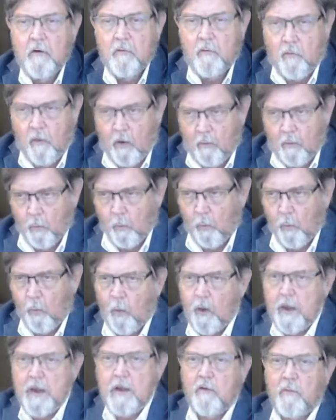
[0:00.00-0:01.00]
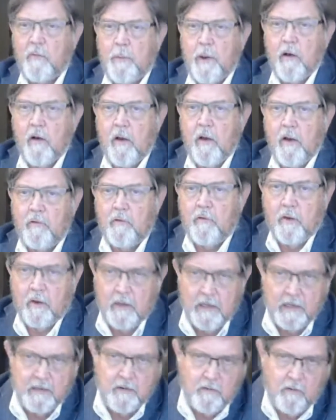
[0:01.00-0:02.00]
from
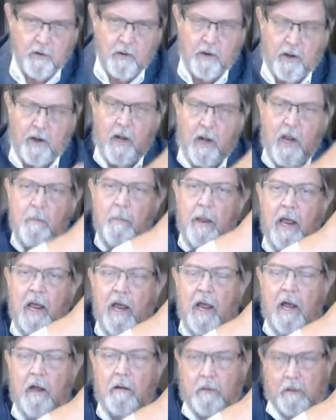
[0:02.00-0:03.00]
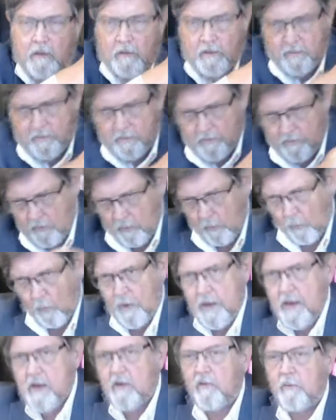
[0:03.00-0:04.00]
re-experiencing to numbing out to
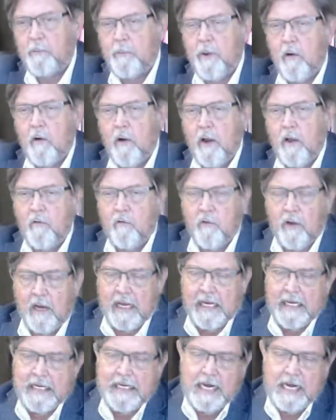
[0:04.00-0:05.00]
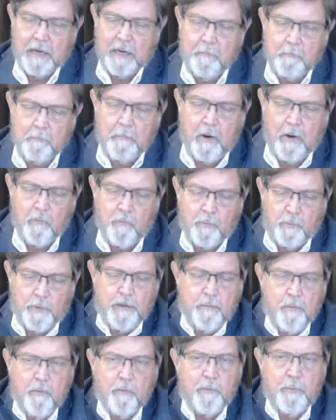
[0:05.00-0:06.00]
re-experiencing. And most
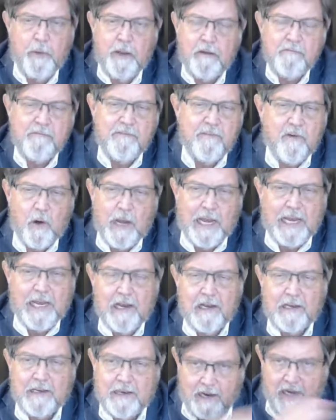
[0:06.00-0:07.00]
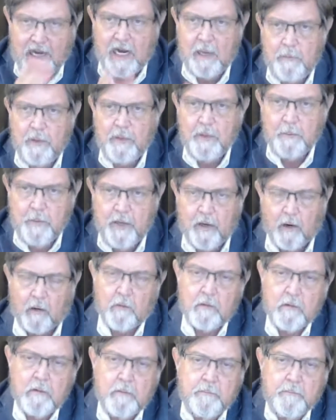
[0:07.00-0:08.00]
people spend very little time in the middle.